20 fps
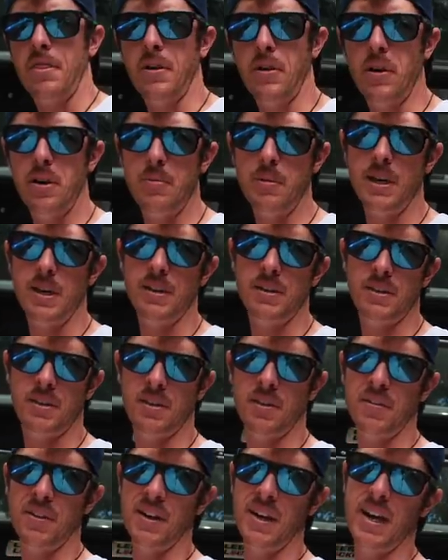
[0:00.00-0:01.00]
30 minutes
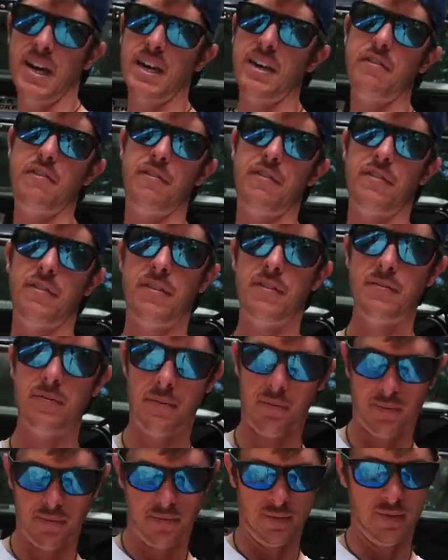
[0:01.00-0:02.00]
on the
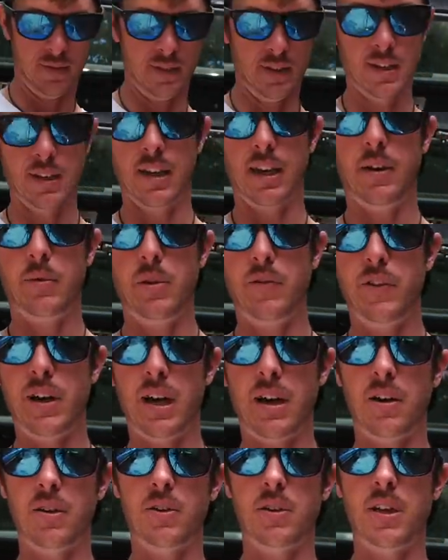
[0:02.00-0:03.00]
knife, and we've
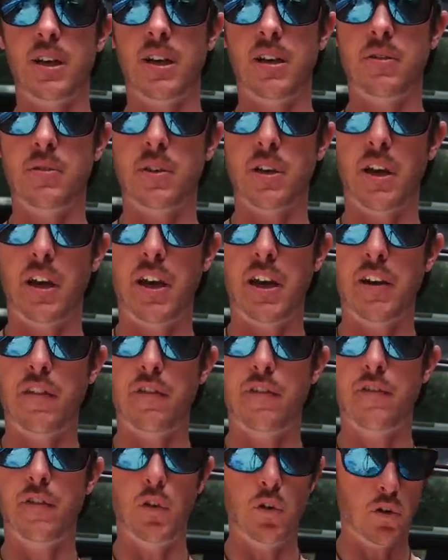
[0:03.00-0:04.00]
got ourselves a
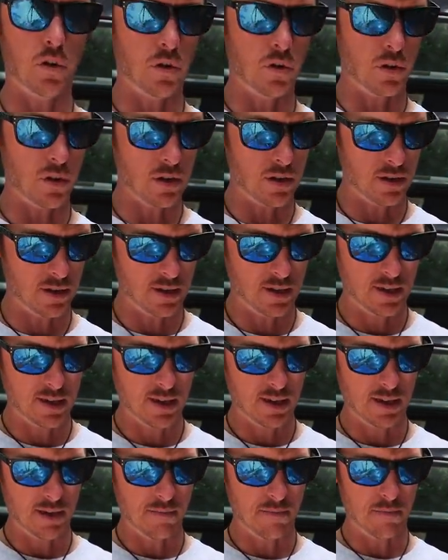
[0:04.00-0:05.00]
full
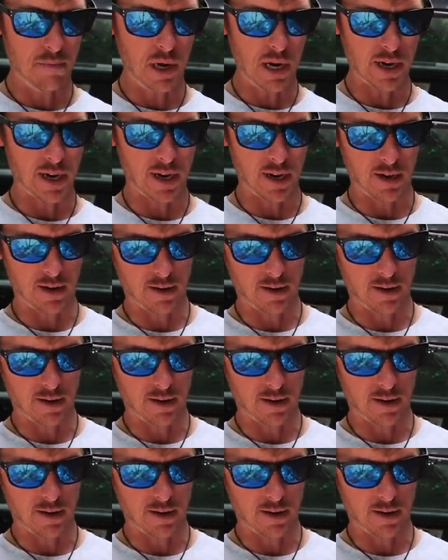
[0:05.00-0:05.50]
bucket.